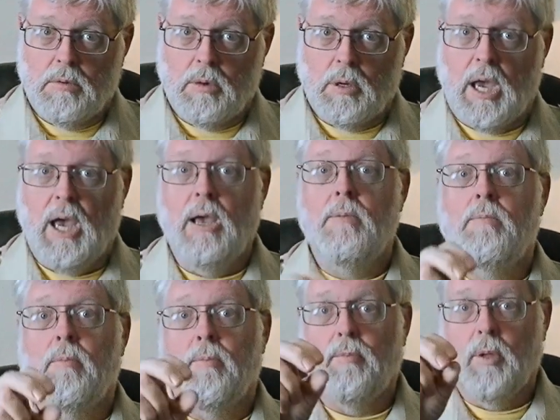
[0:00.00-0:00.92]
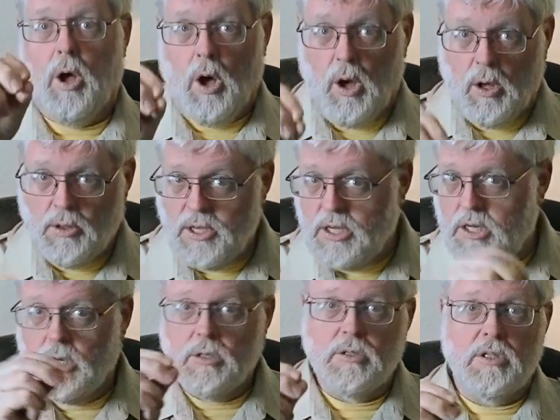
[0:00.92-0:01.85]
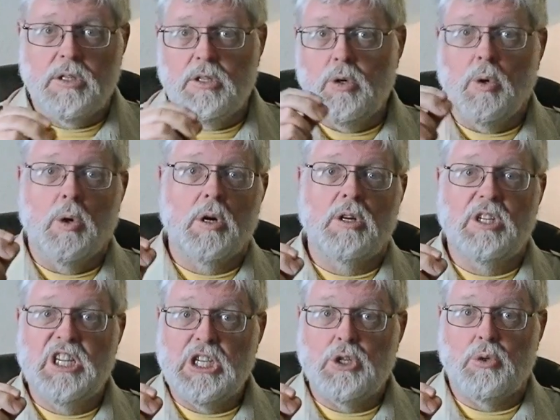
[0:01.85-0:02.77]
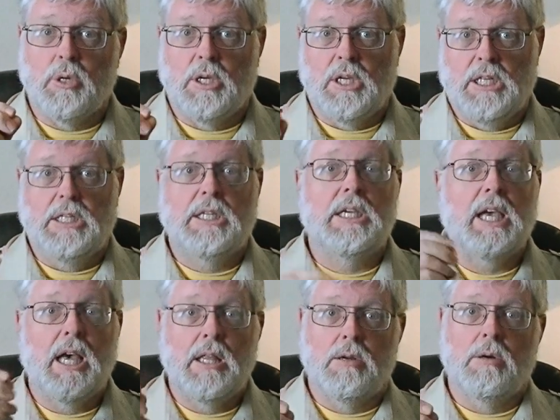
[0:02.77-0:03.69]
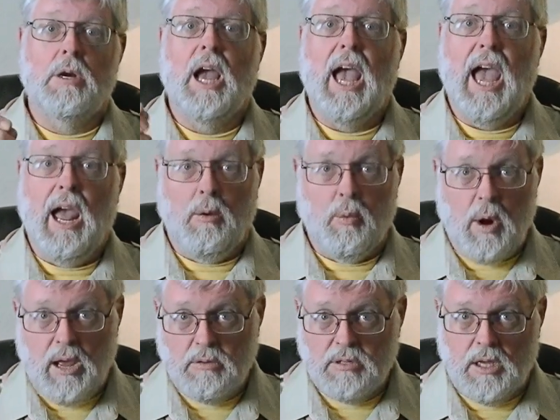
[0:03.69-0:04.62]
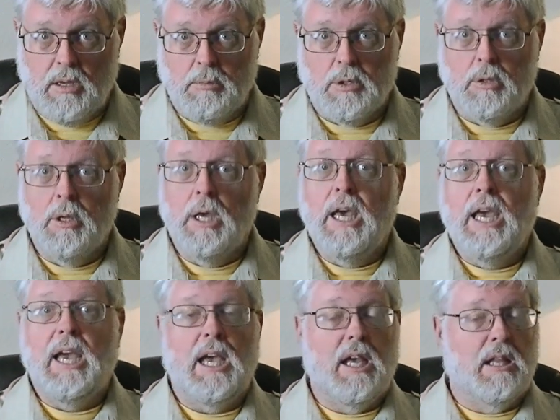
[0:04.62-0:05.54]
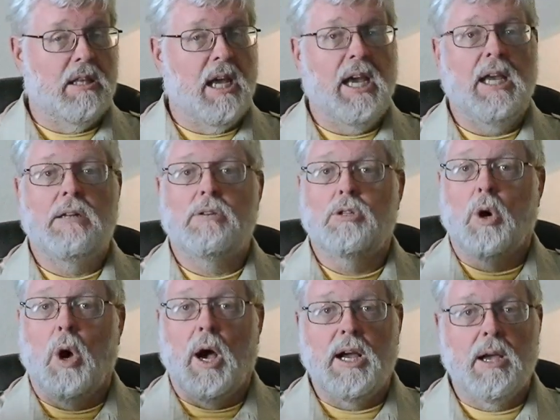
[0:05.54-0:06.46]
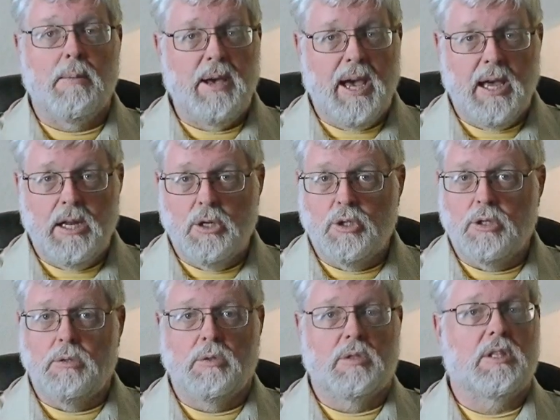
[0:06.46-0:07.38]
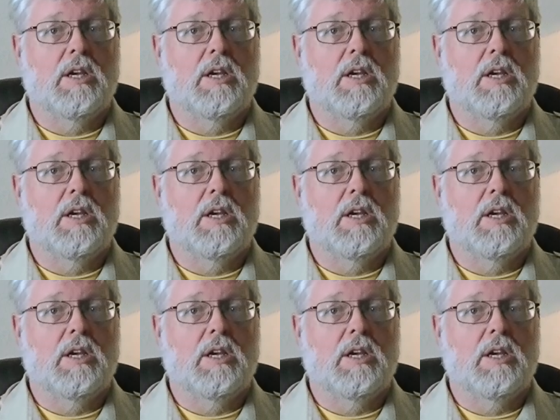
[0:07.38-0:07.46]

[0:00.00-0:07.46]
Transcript: Okay? All the adults in your district get together at Roundtable, and they talk about issues.